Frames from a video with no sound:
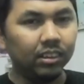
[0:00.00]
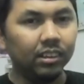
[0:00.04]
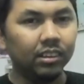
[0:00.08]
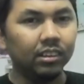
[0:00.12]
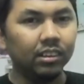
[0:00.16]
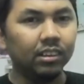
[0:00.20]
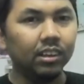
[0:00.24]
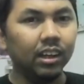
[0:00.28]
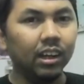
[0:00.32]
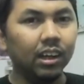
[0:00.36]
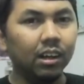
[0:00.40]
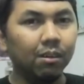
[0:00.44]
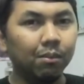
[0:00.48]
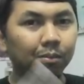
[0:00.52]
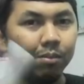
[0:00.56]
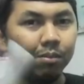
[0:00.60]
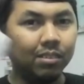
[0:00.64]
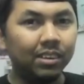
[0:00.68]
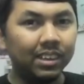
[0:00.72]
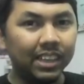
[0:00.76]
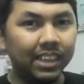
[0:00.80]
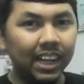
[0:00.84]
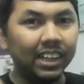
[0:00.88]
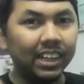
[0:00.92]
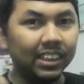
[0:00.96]
uh,
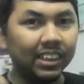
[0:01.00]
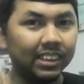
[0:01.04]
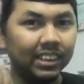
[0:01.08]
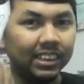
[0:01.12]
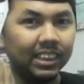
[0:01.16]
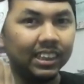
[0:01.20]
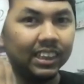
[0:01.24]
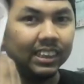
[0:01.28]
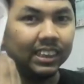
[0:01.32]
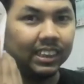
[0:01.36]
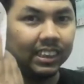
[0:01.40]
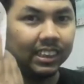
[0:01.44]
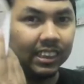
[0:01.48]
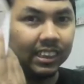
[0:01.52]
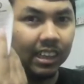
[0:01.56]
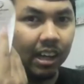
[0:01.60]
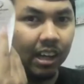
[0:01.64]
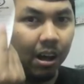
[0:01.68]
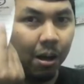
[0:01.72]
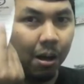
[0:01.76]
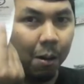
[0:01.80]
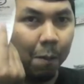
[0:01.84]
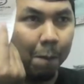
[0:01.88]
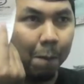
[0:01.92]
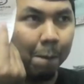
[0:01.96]
take this
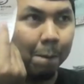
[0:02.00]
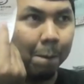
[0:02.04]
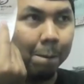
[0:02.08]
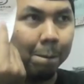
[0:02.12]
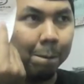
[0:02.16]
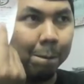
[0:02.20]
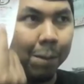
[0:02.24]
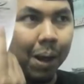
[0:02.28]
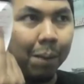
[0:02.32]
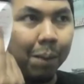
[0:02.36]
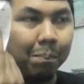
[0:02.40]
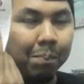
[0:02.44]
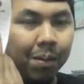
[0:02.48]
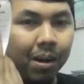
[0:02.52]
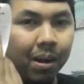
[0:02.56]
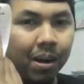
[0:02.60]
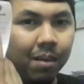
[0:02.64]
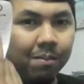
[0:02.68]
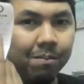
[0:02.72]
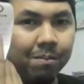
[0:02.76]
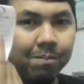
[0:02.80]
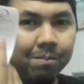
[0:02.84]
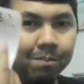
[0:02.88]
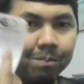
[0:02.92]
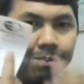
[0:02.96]
um, paper,
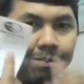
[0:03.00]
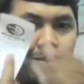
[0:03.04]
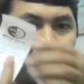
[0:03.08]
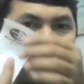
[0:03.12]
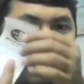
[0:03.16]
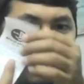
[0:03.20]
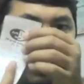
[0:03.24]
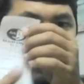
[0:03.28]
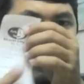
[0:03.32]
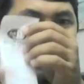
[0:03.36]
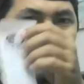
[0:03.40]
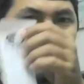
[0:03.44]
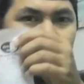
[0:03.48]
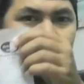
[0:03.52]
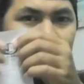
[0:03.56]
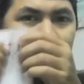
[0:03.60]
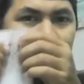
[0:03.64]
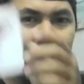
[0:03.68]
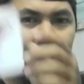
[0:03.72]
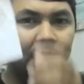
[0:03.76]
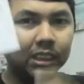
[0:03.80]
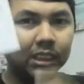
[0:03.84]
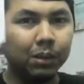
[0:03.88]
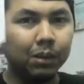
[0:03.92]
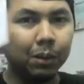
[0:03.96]
take
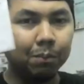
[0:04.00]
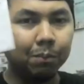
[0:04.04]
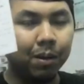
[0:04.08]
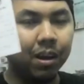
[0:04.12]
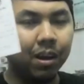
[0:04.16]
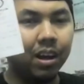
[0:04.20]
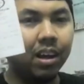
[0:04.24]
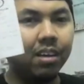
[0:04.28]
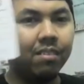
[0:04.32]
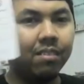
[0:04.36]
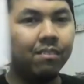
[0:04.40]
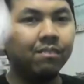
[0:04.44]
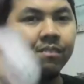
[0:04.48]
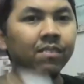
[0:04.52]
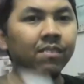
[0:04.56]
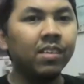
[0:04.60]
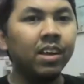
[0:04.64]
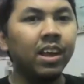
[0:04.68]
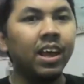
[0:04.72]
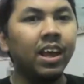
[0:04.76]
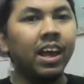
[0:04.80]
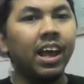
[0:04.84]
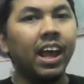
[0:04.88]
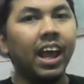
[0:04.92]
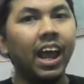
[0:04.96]
this paper,
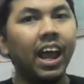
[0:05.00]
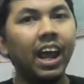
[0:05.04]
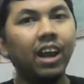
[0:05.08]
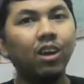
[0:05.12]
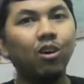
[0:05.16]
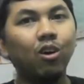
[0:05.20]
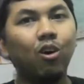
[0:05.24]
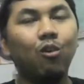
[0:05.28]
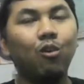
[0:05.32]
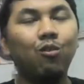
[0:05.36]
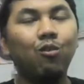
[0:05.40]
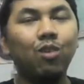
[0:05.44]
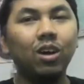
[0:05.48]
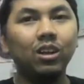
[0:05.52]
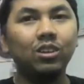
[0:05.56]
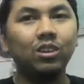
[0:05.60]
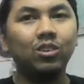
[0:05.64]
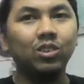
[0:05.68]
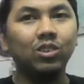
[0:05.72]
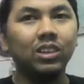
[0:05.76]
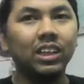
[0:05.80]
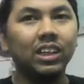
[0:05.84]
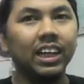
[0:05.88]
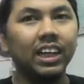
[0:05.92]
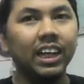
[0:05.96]
head over to
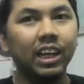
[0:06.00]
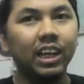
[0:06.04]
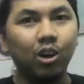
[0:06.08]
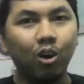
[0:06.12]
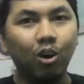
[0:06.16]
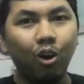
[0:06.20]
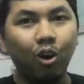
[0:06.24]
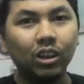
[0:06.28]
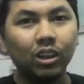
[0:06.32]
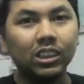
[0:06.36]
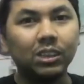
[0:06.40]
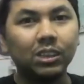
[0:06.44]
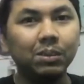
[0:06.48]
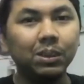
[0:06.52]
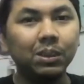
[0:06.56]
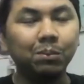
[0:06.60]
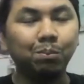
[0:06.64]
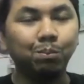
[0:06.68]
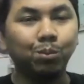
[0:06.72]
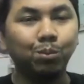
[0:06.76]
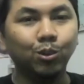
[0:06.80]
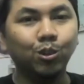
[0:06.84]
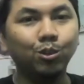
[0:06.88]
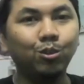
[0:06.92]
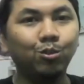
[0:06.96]
the Cosmic
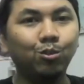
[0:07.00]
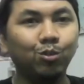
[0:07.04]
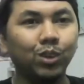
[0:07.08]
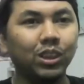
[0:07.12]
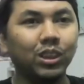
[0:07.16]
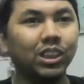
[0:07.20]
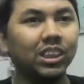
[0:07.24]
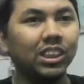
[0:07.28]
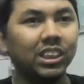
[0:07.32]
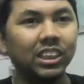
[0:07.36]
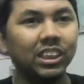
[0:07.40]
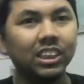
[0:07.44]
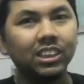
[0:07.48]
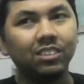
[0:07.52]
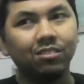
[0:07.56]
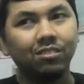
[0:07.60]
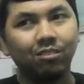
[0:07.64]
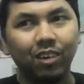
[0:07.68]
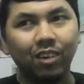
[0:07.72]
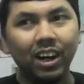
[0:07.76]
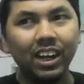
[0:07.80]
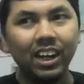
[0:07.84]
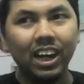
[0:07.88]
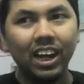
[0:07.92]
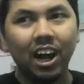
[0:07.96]
booth, which is just
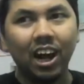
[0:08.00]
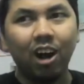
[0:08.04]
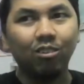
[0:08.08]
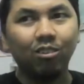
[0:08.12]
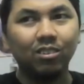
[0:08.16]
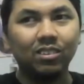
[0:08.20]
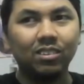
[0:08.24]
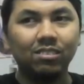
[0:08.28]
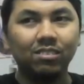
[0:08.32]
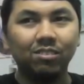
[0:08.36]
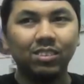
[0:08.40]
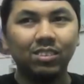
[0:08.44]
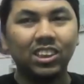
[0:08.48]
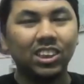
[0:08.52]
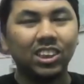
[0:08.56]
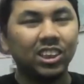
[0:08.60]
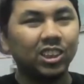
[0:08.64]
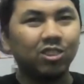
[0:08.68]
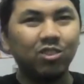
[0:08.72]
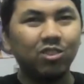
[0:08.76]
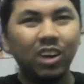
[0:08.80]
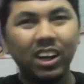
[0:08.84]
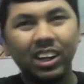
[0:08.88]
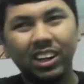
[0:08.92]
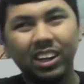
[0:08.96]
right out, which is
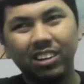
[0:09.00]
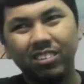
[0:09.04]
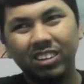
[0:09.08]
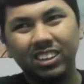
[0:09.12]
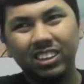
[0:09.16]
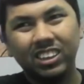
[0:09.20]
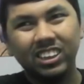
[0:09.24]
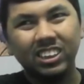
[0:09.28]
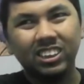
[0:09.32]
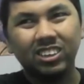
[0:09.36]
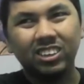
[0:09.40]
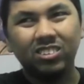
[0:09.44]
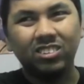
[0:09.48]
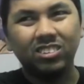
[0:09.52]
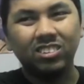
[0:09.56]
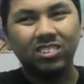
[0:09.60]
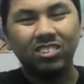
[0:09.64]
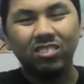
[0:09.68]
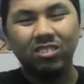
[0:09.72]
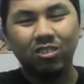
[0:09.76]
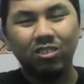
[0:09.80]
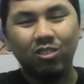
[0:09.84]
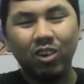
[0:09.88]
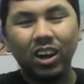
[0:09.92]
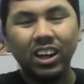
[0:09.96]
quite, which is
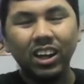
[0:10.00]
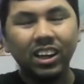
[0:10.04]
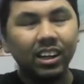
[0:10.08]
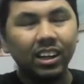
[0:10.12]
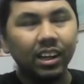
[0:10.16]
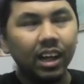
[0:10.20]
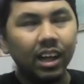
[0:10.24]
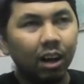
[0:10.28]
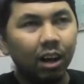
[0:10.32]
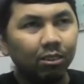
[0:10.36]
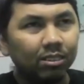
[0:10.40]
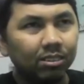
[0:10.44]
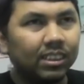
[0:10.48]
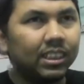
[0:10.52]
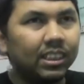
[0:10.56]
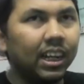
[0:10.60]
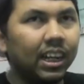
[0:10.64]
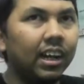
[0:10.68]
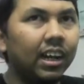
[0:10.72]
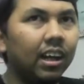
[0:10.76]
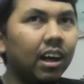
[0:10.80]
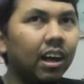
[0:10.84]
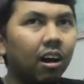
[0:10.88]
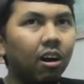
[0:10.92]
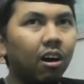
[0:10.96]
quite
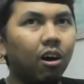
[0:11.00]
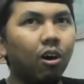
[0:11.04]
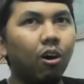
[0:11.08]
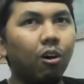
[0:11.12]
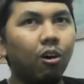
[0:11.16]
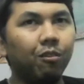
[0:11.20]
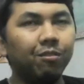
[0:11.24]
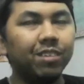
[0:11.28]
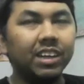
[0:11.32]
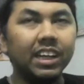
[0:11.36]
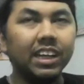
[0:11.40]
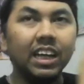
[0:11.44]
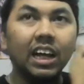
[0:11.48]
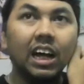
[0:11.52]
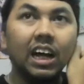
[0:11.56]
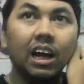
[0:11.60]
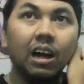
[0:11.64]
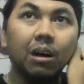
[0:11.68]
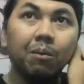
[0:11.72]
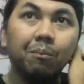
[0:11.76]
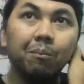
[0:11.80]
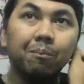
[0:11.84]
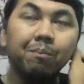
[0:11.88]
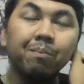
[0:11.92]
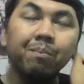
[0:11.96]
outside uh, of the
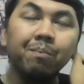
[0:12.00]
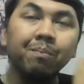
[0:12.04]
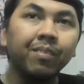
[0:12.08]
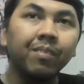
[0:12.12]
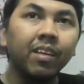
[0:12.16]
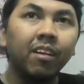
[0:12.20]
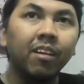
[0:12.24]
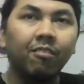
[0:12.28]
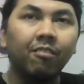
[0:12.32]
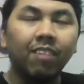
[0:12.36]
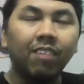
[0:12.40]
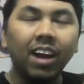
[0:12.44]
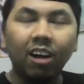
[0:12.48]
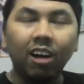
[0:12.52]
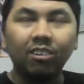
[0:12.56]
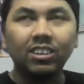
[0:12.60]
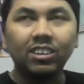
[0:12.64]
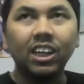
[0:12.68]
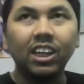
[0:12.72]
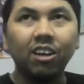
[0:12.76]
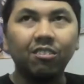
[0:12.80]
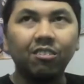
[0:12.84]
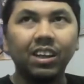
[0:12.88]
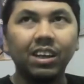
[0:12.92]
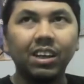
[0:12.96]
um, right
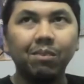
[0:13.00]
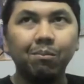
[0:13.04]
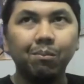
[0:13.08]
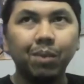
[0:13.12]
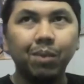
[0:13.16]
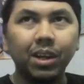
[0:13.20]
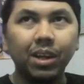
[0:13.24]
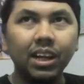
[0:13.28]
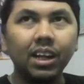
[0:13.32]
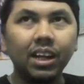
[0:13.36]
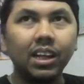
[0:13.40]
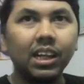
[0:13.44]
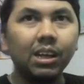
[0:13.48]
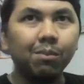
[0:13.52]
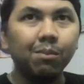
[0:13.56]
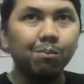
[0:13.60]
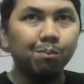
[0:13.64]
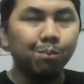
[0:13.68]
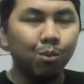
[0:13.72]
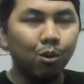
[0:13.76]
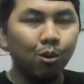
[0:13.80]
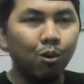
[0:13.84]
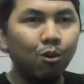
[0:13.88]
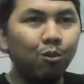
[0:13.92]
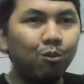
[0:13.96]
outside of the Media Link
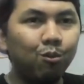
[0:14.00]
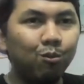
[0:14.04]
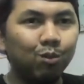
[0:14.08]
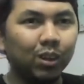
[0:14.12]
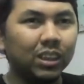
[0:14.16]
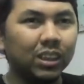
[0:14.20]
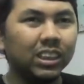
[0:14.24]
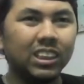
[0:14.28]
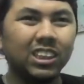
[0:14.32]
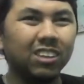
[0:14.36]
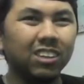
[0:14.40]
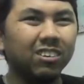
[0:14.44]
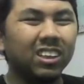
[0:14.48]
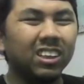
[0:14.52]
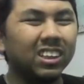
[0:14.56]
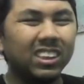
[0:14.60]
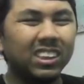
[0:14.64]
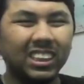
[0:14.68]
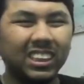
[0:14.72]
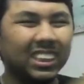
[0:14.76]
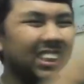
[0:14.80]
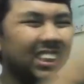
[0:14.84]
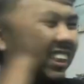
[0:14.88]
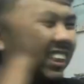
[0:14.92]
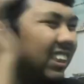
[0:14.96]
booth, which is uh,
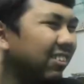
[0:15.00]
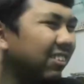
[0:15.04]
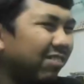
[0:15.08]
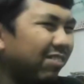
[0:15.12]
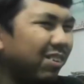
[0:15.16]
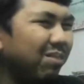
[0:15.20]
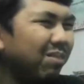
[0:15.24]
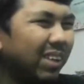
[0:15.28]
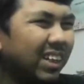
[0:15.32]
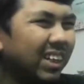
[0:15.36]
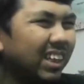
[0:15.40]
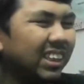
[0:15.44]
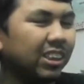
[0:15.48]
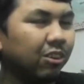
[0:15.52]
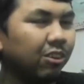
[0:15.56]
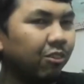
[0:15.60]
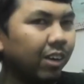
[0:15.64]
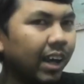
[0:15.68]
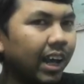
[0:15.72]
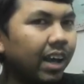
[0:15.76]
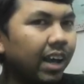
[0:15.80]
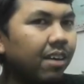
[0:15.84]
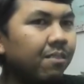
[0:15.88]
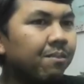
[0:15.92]
it's just a few meters away,